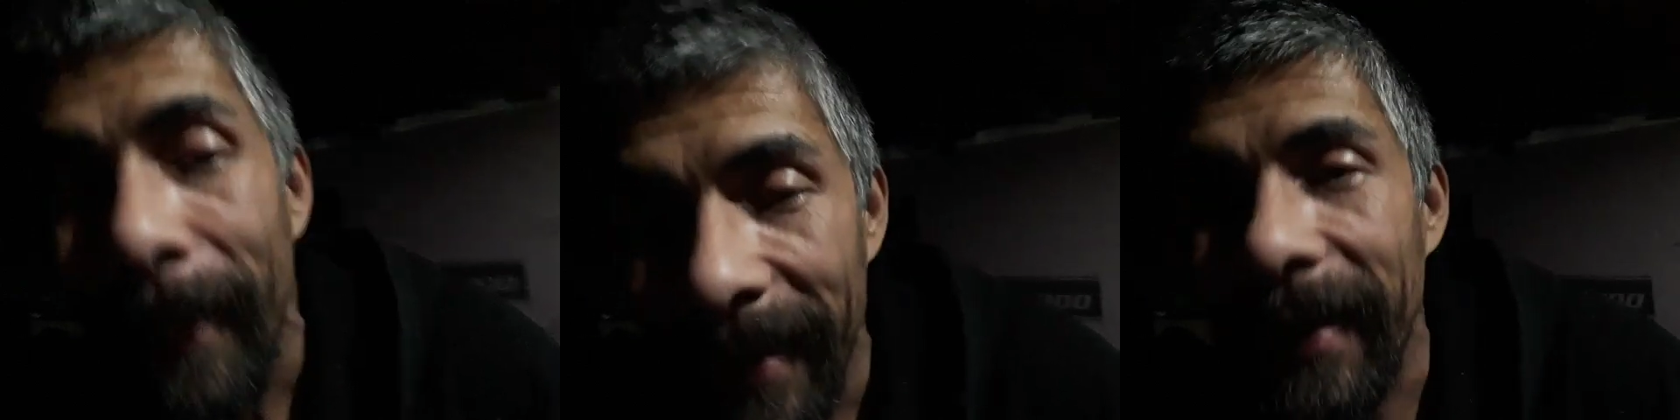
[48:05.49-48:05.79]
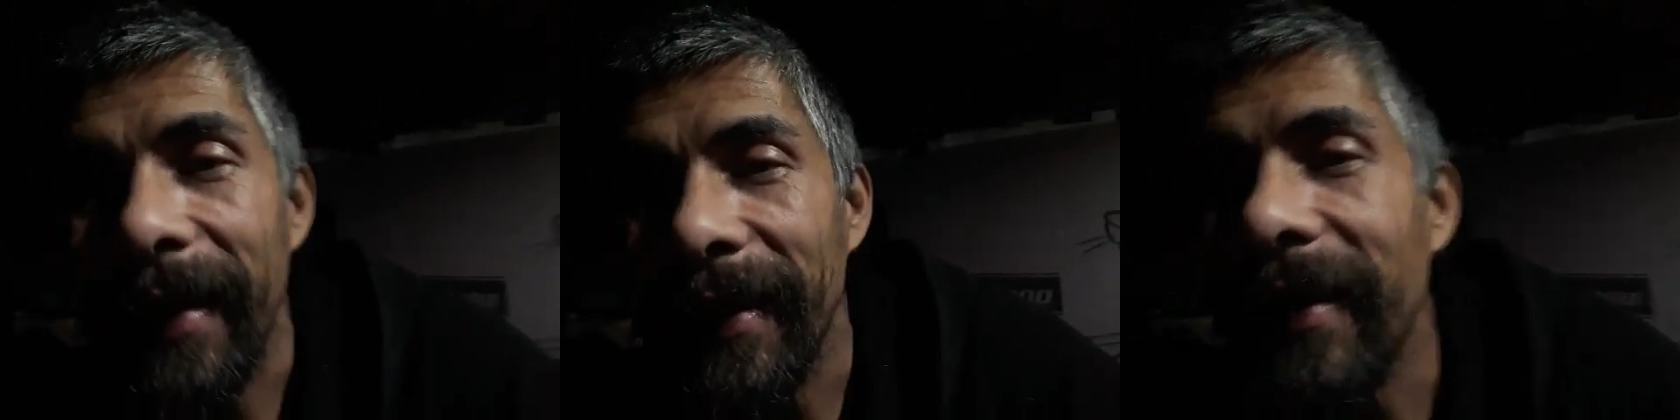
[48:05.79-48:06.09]
And
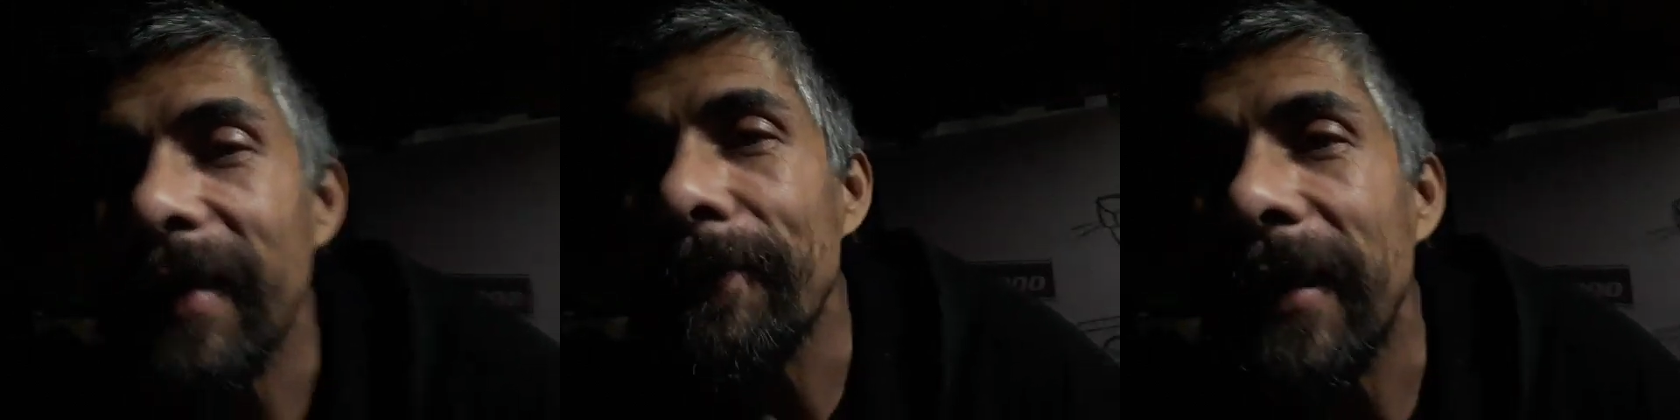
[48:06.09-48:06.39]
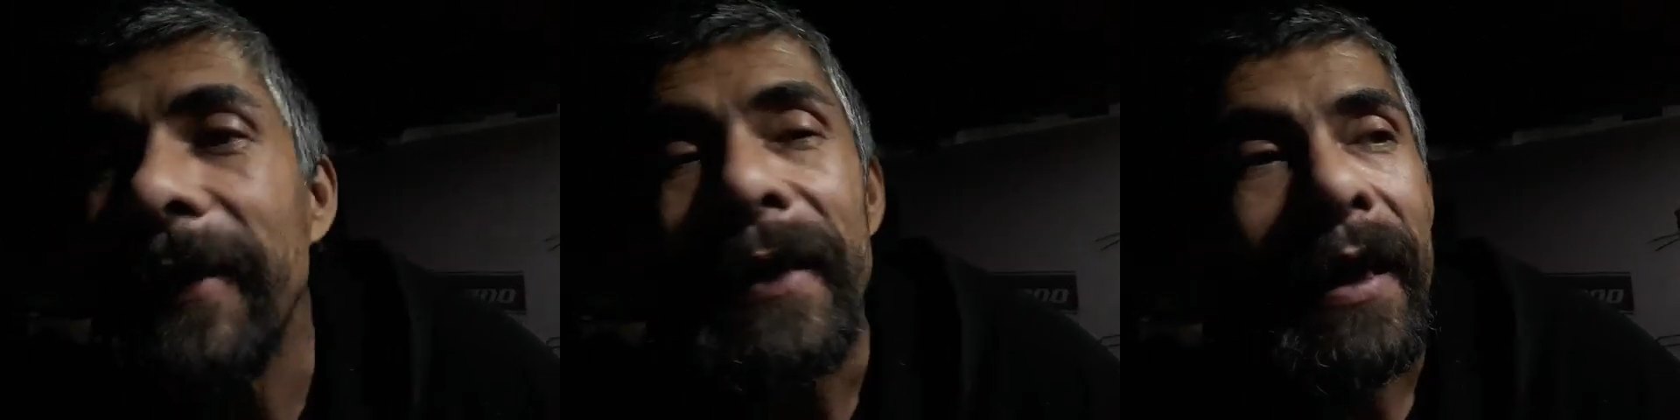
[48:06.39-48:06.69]
I let him
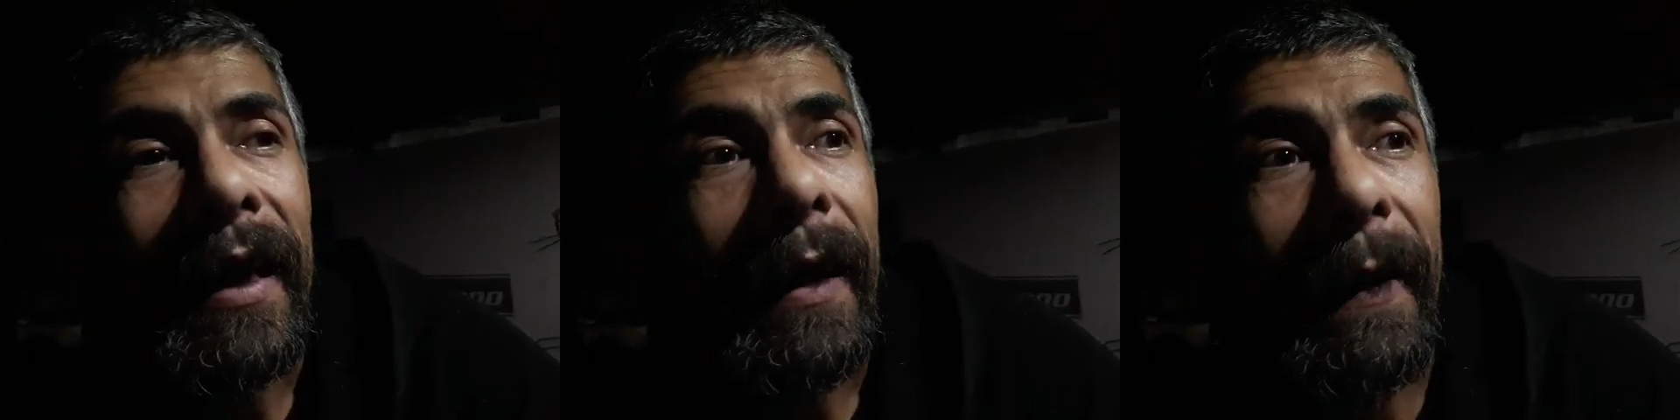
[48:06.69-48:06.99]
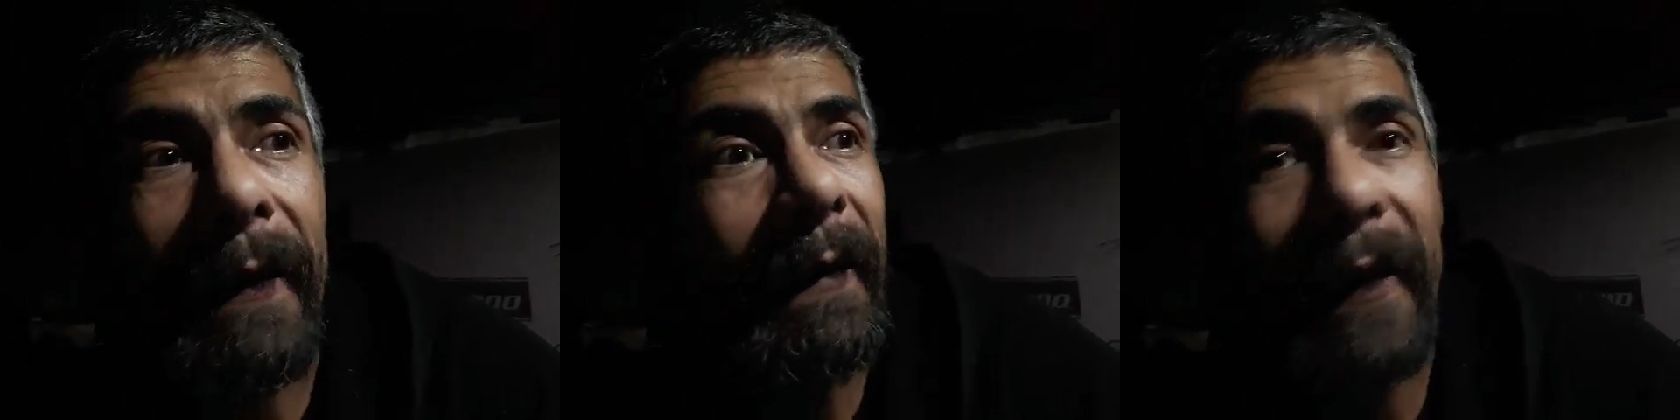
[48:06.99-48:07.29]
in.
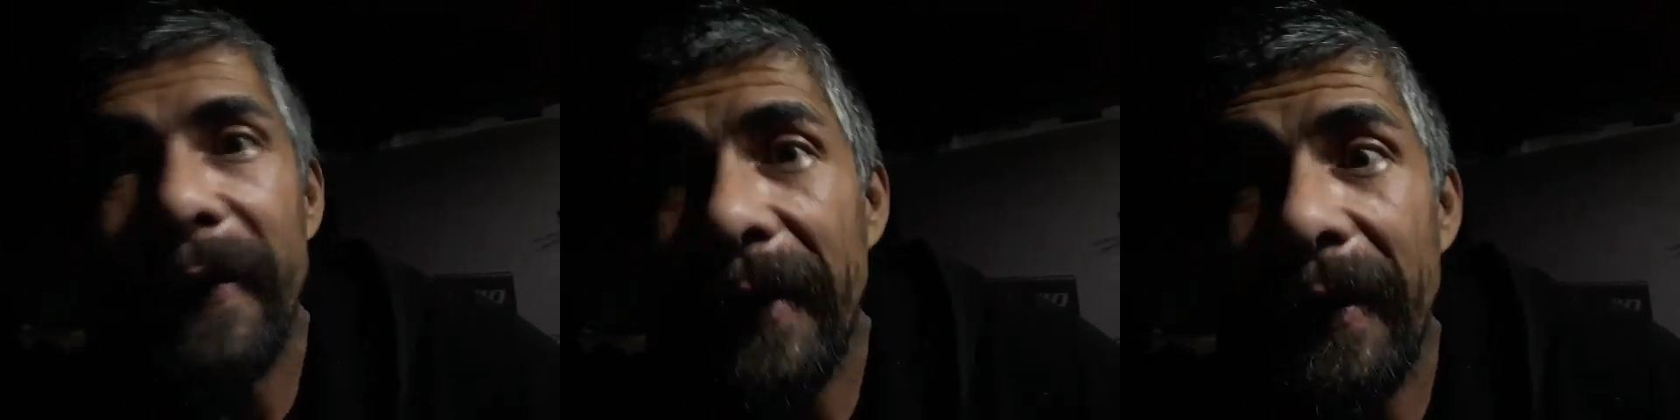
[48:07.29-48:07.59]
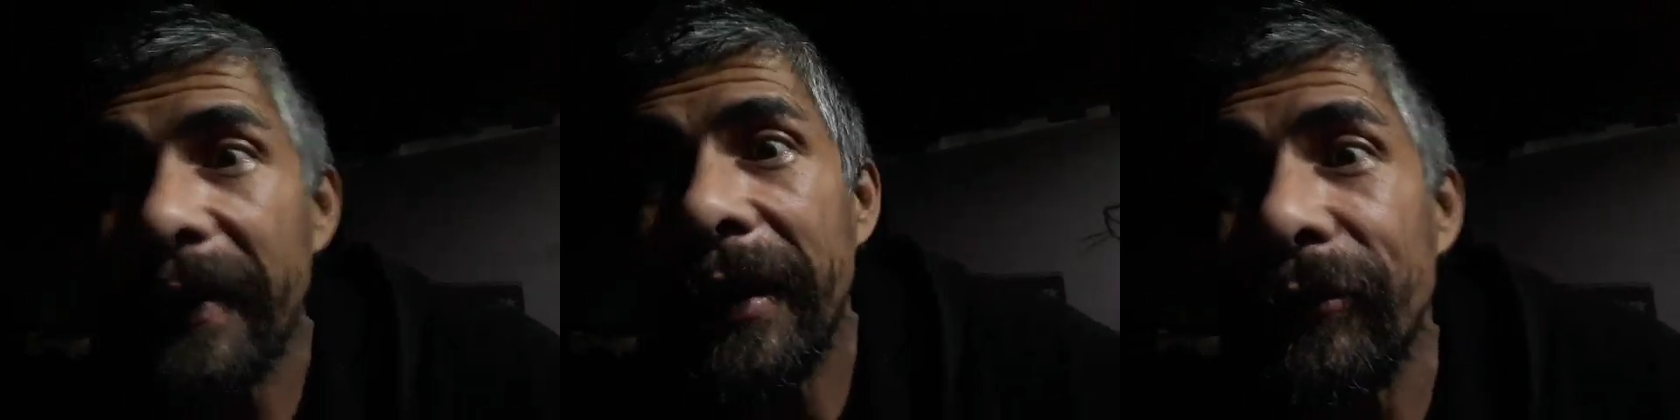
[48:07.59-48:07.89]
And
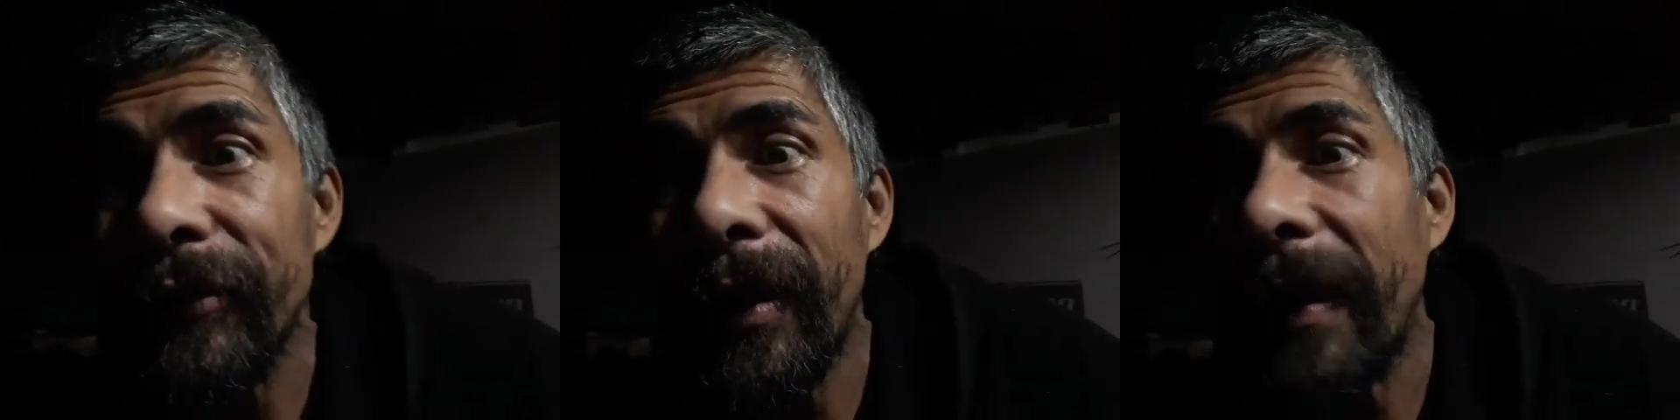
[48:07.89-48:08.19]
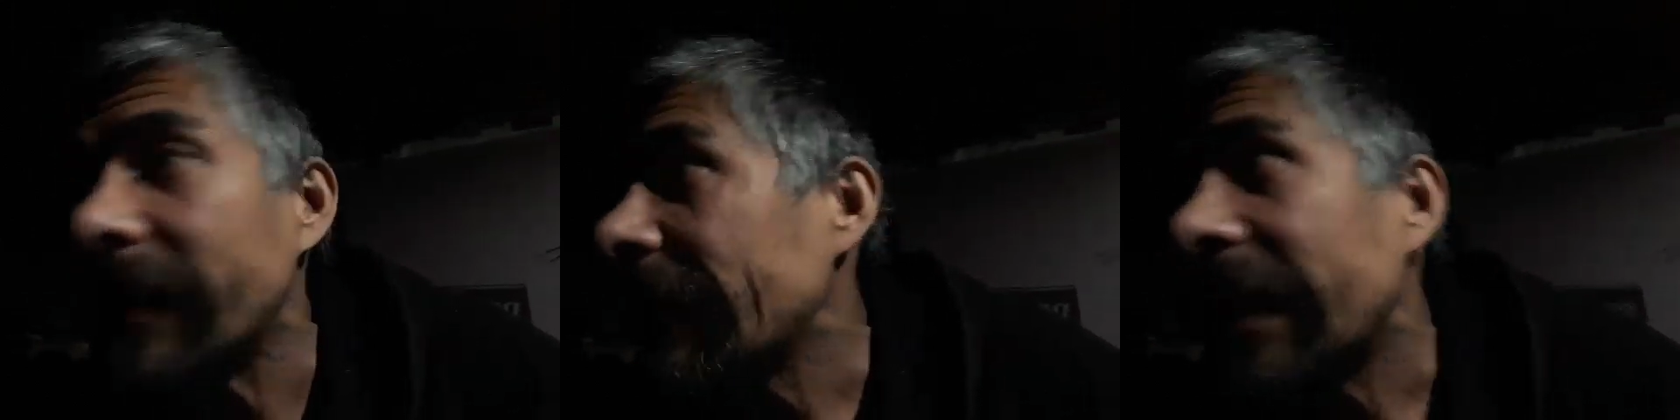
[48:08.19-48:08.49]
I kid you not,